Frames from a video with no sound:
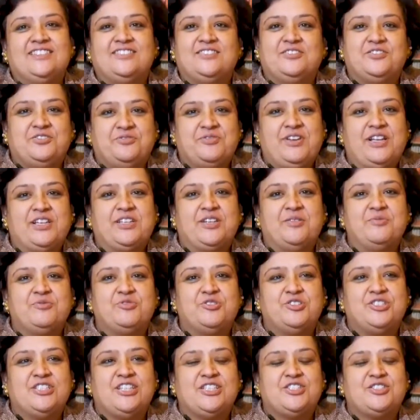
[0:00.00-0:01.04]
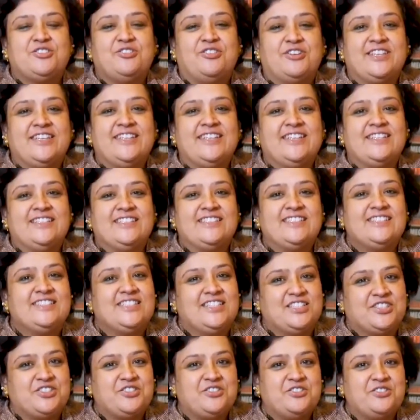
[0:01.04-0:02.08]
Welcome to Just Talking, and this is
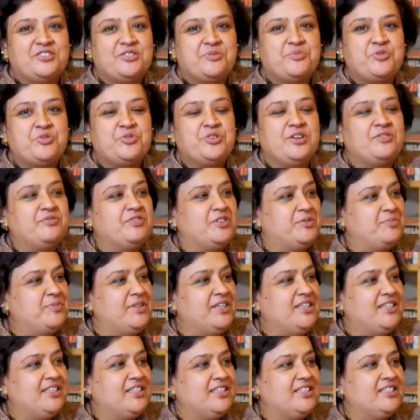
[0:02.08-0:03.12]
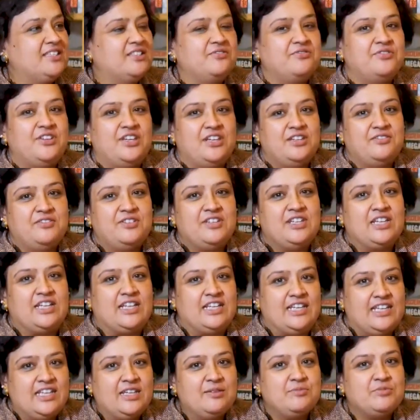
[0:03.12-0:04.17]
Jaskiran Kapoor, and with me is a very, very
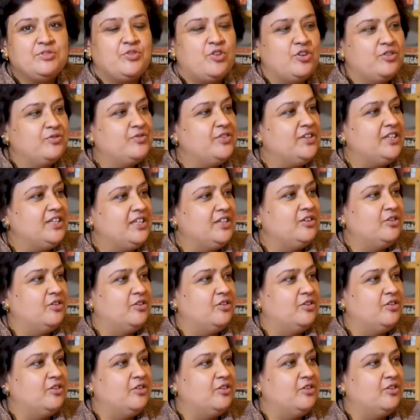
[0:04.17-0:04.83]
acclaimed award-winning